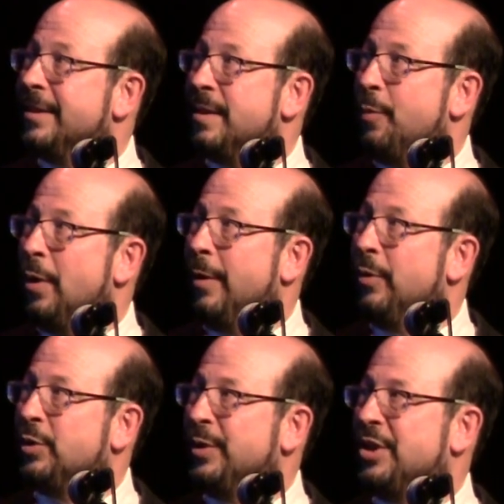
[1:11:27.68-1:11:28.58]
as the point at
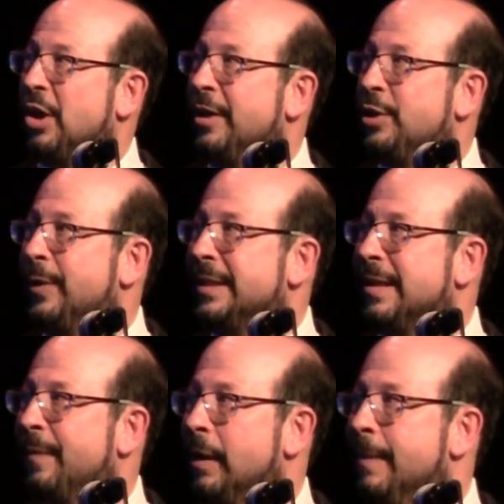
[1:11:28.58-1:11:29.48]
which we started doing
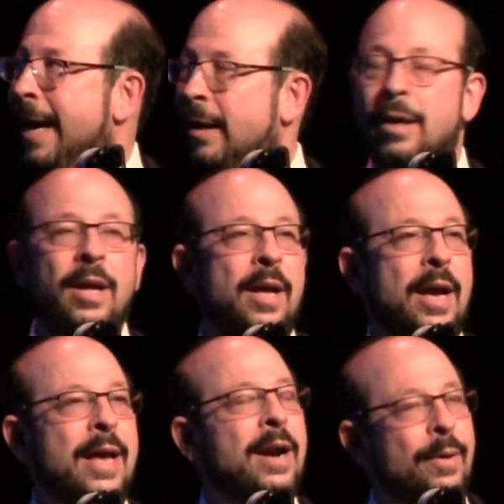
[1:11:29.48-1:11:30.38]
something about it.
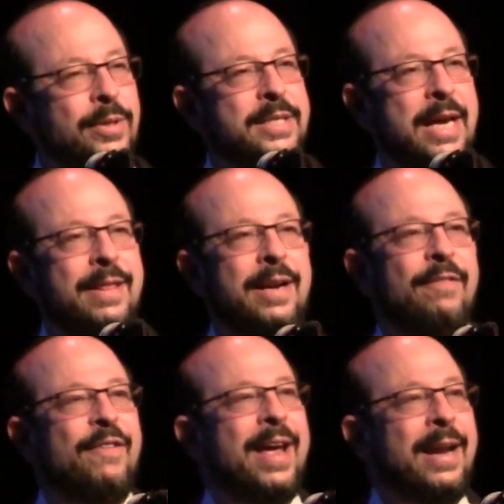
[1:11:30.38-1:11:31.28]
And I would say that
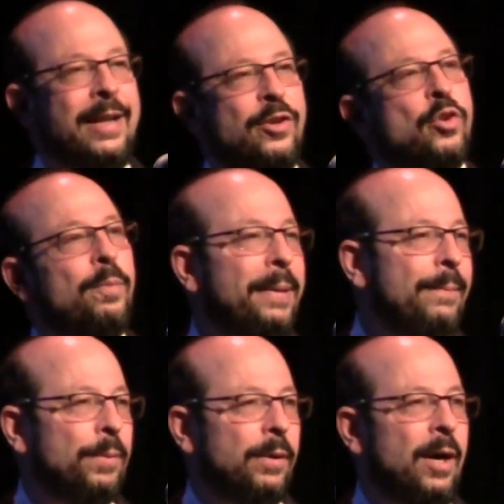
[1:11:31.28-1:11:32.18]
if any two
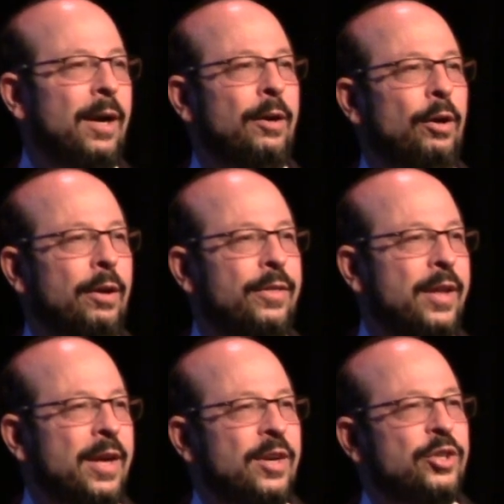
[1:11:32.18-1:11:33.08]
people on Earth
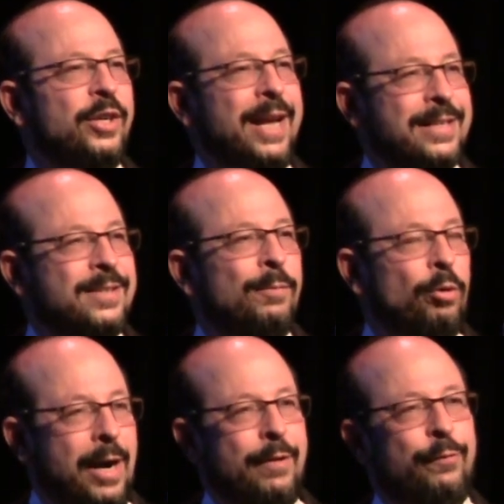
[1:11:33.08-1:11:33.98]
should get some
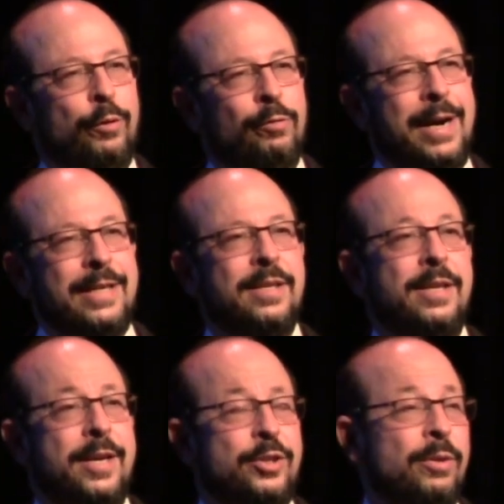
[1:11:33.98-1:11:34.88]
credit for raising
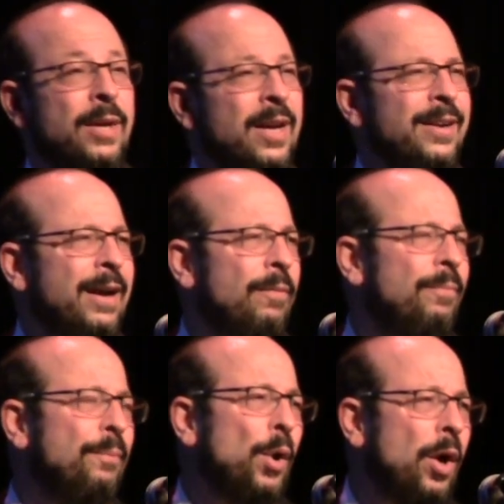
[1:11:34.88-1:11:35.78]
the issue. Now,
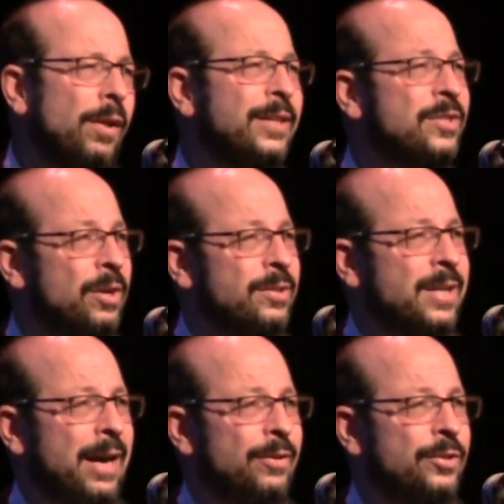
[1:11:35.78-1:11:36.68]
Paul is no
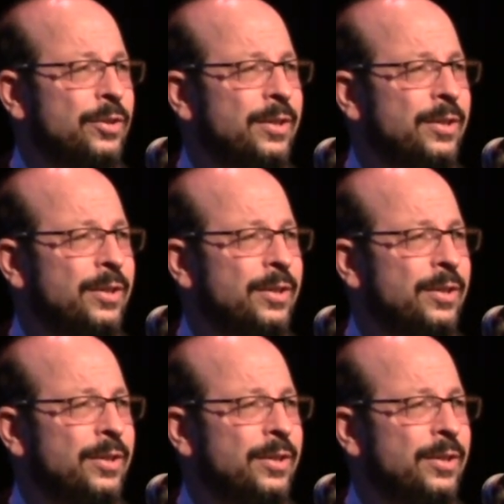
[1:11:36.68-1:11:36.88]
slouch.